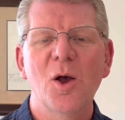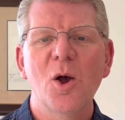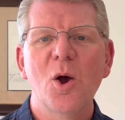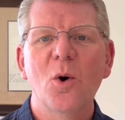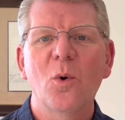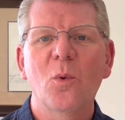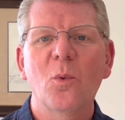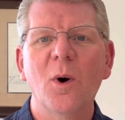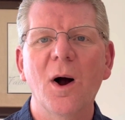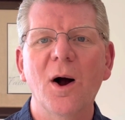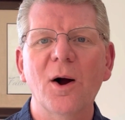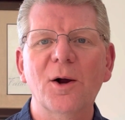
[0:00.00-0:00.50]

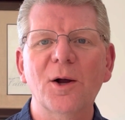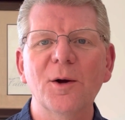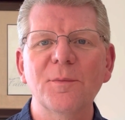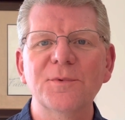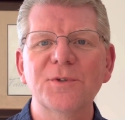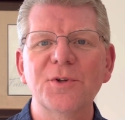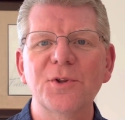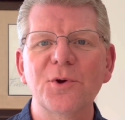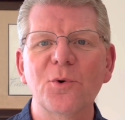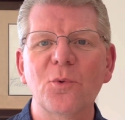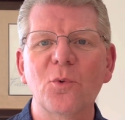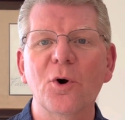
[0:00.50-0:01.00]
Welcome
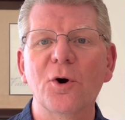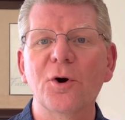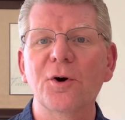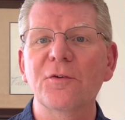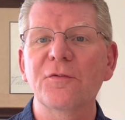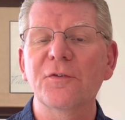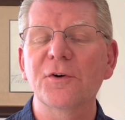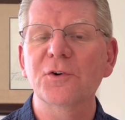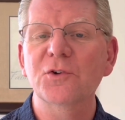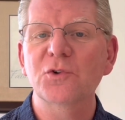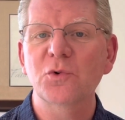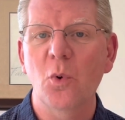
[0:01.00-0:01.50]
to the Word
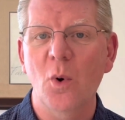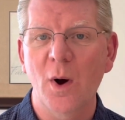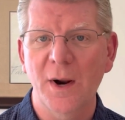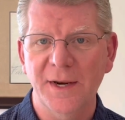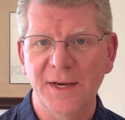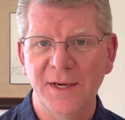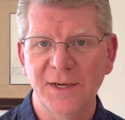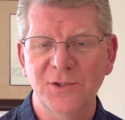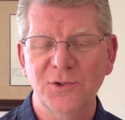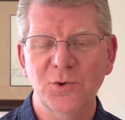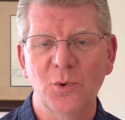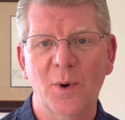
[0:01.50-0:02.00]
for
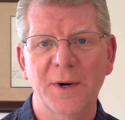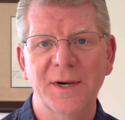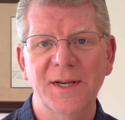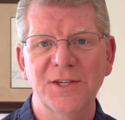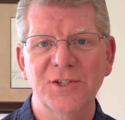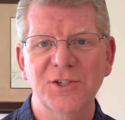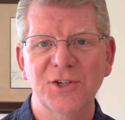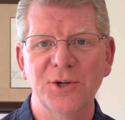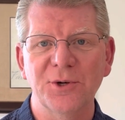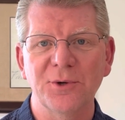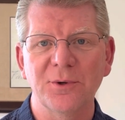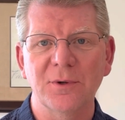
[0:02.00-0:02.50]

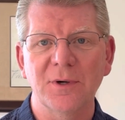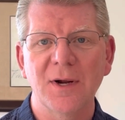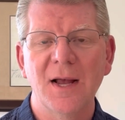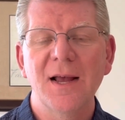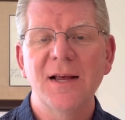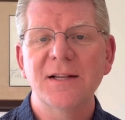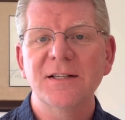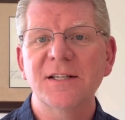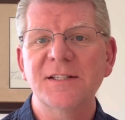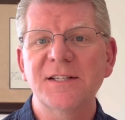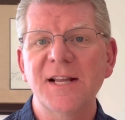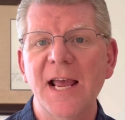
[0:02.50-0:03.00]
2022.
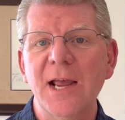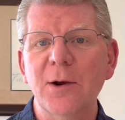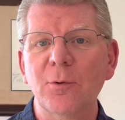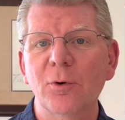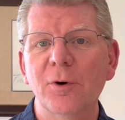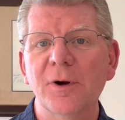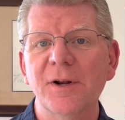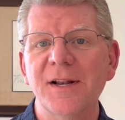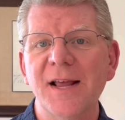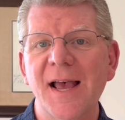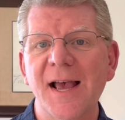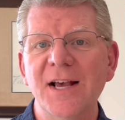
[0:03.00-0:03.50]
Today
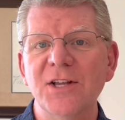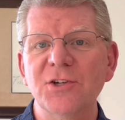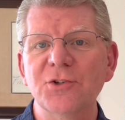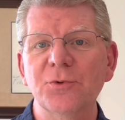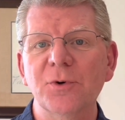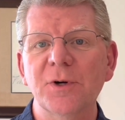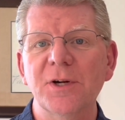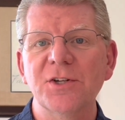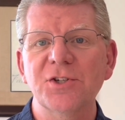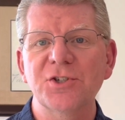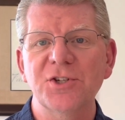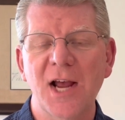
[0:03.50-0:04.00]
we're in
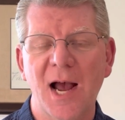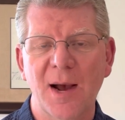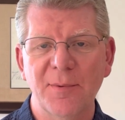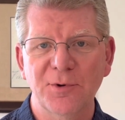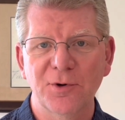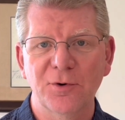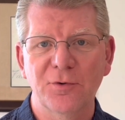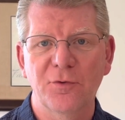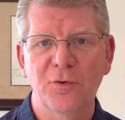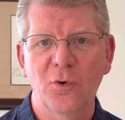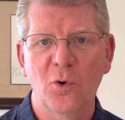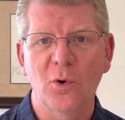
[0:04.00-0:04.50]
Ezra
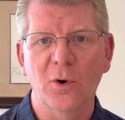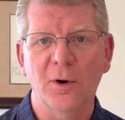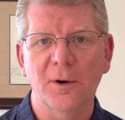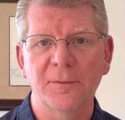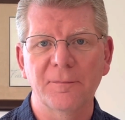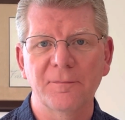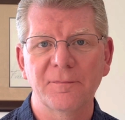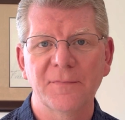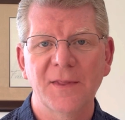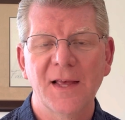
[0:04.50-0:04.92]
chapter 4.